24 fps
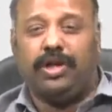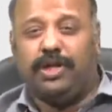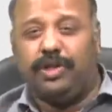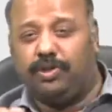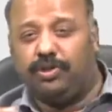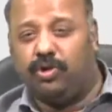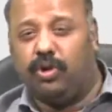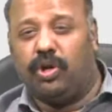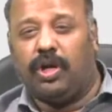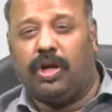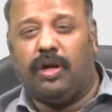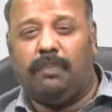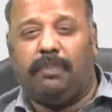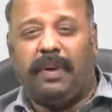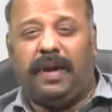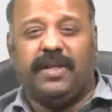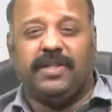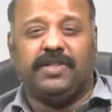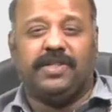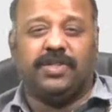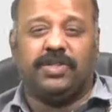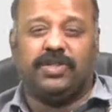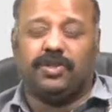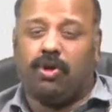editorial
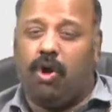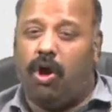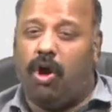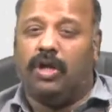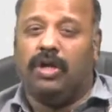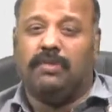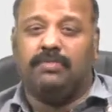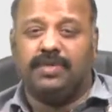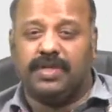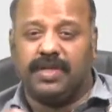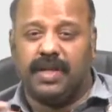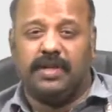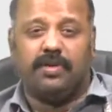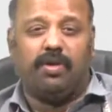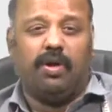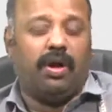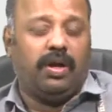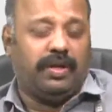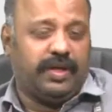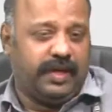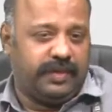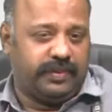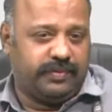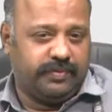pages, columns and
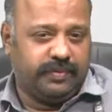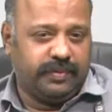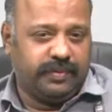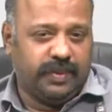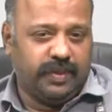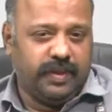all that.